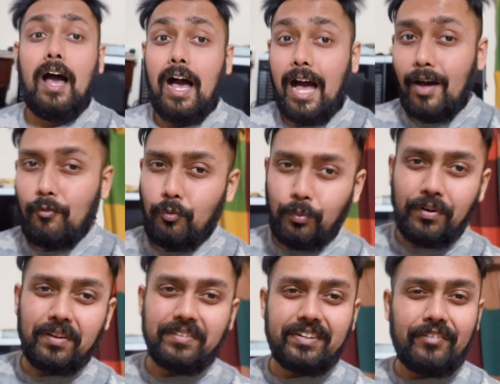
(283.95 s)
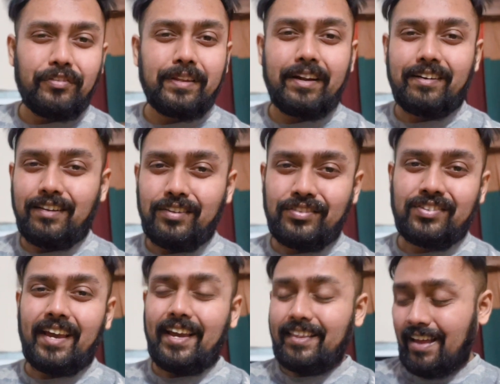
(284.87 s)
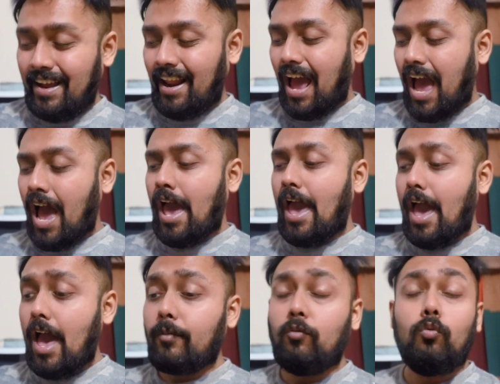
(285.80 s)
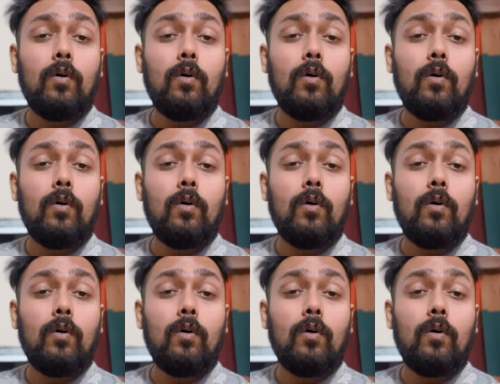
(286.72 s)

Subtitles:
I wouldn't definitely say that I am